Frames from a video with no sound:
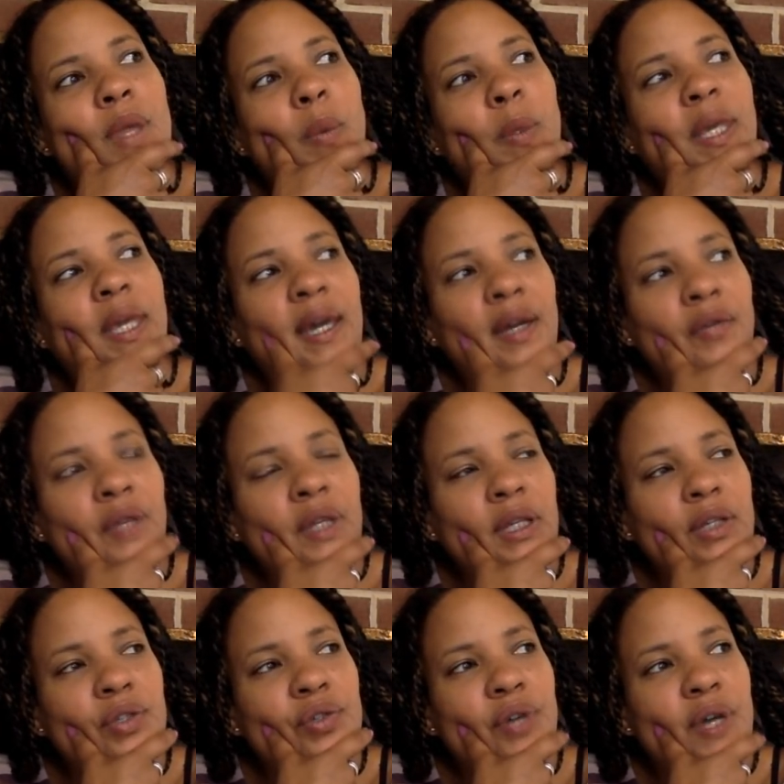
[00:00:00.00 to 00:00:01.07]
We can't
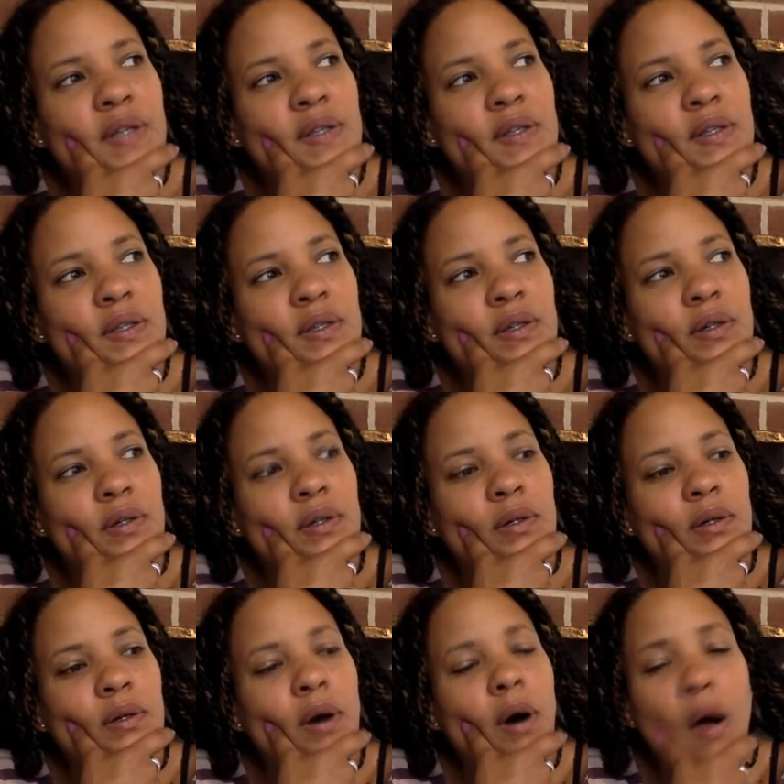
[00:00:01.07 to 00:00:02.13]
really trust
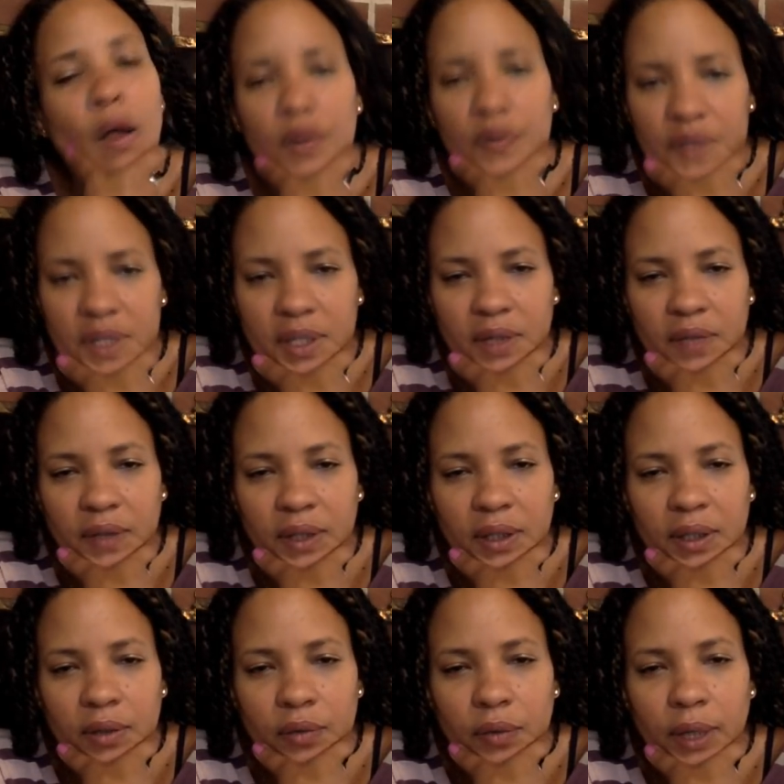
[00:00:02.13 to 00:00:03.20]
all of
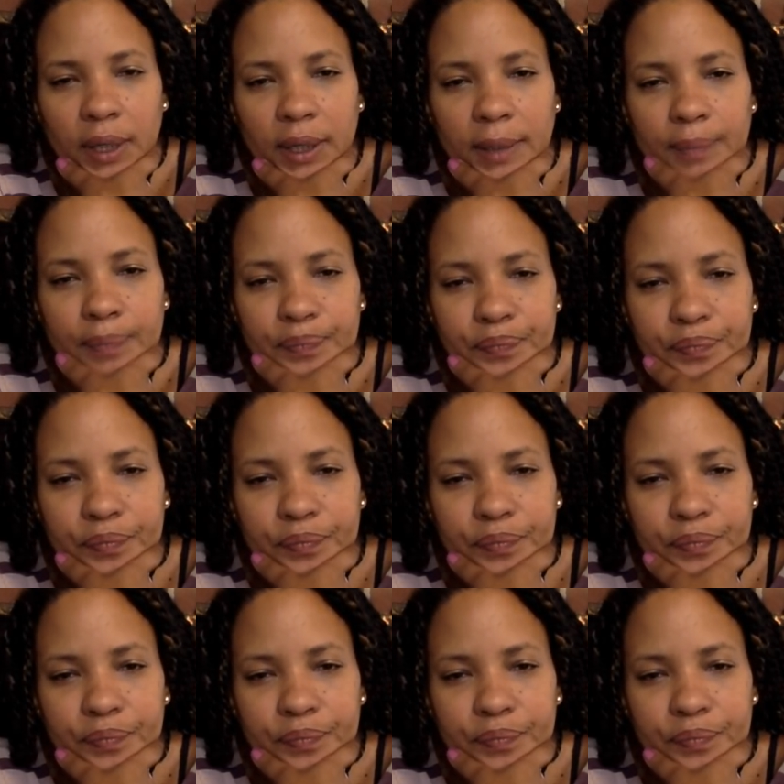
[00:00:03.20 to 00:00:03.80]
TV, right?